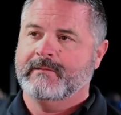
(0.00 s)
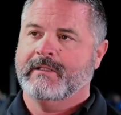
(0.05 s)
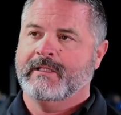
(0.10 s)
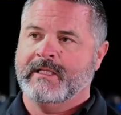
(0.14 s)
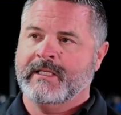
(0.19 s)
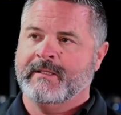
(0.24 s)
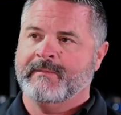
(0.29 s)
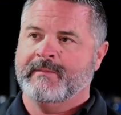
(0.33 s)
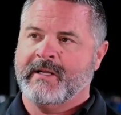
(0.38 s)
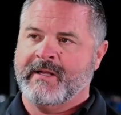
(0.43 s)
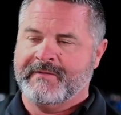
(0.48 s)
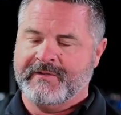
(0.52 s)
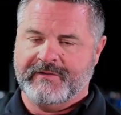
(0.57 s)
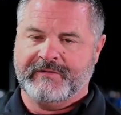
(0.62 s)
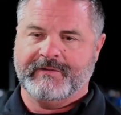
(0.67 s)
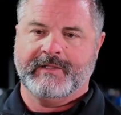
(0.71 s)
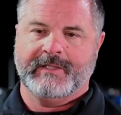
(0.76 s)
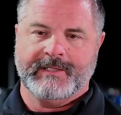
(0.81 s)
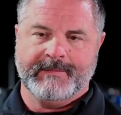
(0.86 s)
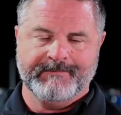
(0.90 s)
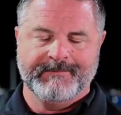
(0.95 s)
Um,
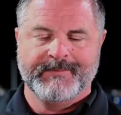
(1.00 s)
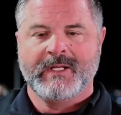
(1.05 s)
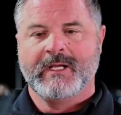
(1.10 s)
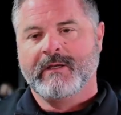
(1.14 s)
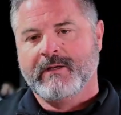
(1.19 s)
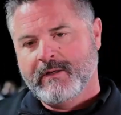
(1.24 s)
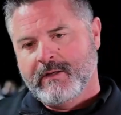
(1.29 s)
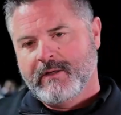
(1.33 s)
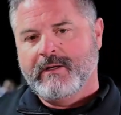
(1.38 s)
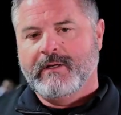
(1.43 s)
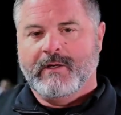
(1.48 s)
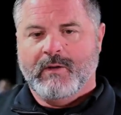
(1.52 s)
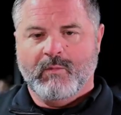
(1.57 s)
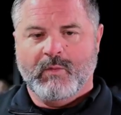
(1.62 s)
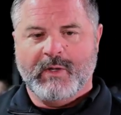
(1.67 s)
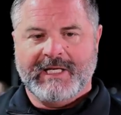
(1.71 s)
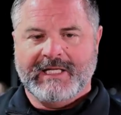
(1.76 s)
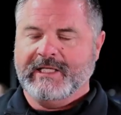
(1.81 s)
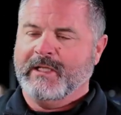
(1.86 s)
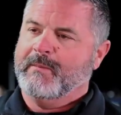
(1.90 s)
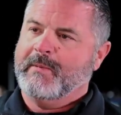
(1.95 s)
obviously,
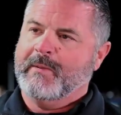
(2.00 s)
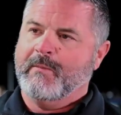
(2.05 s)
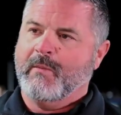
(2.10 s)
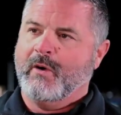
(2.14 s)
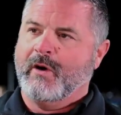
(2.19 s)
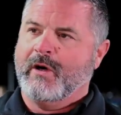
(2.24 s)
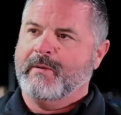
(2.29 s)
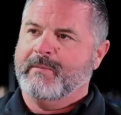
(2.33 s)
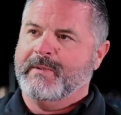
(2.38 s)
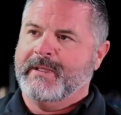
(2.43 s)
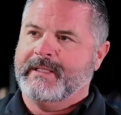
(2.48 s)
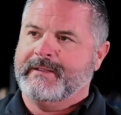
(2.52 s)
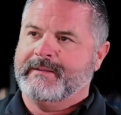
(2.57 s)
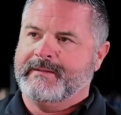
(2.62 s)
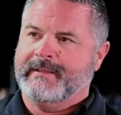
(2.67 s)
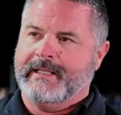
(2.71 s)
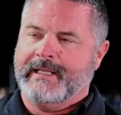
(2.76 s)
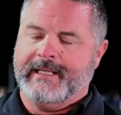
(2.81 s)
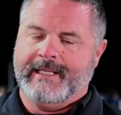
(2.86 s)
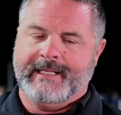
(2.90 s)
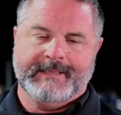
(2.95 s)
wanted a little bit more, but
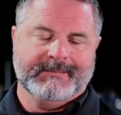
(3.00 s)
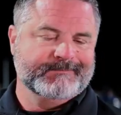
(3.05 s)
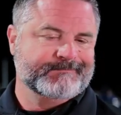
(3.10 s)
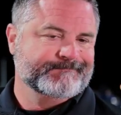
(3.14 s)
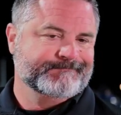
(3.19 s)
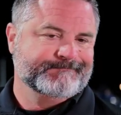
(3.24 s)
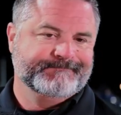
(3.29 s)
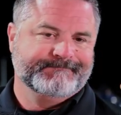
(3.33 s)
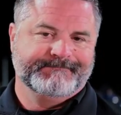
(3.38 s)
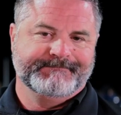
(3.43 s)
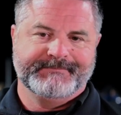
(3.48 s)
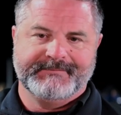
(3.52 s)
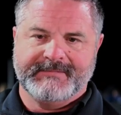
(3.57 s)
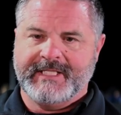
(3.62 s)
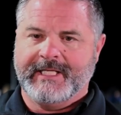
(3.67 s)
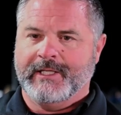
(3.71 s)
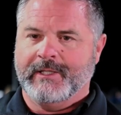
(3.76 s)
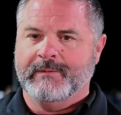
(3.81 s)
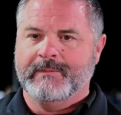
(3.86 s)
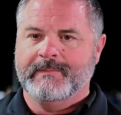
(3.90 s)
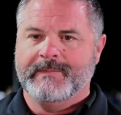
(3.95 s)
uh,
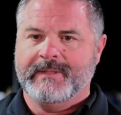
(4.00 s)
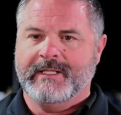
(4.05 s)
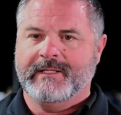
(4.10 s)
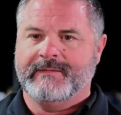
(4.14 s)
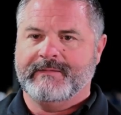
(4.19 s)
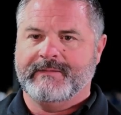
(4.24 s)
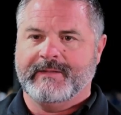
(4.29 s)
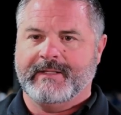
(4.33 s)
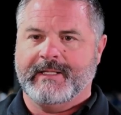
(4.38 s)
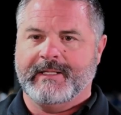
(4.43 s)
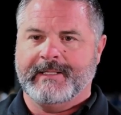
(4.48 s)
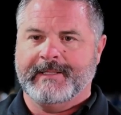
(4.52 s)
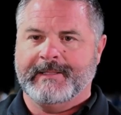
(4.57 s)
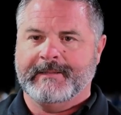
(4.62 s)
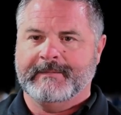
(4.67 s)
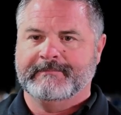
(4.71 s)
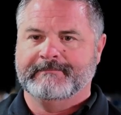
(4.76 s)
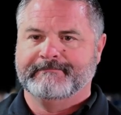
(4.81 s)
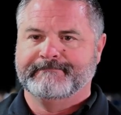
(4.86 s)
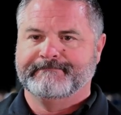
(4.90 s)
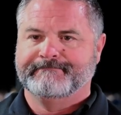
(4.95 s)
you know, it's
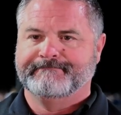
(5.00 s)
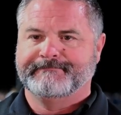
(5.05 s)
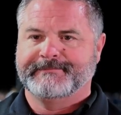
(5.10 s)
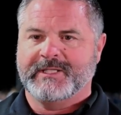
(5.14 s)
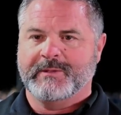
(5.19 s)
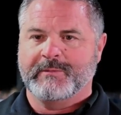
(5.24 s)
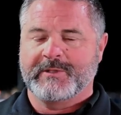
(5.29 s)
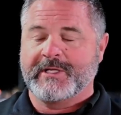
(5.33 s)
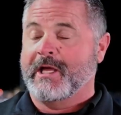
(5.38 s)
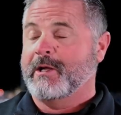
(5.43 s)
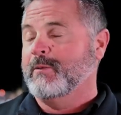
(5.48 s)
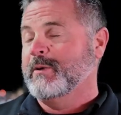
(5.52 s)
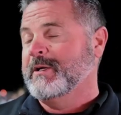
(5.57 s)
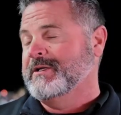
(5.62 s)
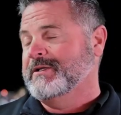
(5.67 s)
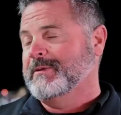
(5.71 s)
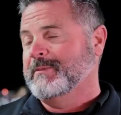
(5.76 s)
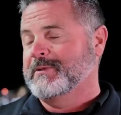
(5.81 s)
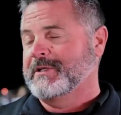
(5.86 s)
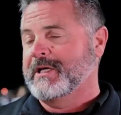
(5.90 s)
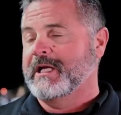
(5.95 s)
uh, someone's got to win,
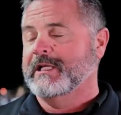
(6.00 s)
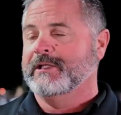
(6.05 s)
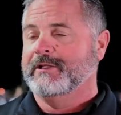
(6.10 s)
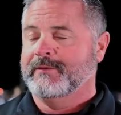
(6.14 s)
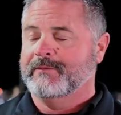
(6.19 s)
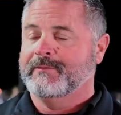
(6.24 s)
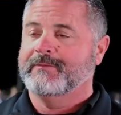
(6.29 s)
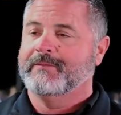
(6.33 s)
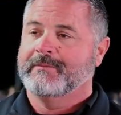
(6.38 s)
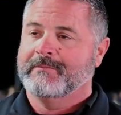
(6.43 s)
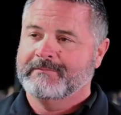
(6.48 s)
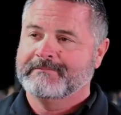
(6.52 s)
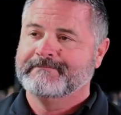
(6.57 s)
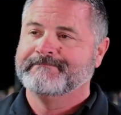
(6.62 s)
someone's got to lose.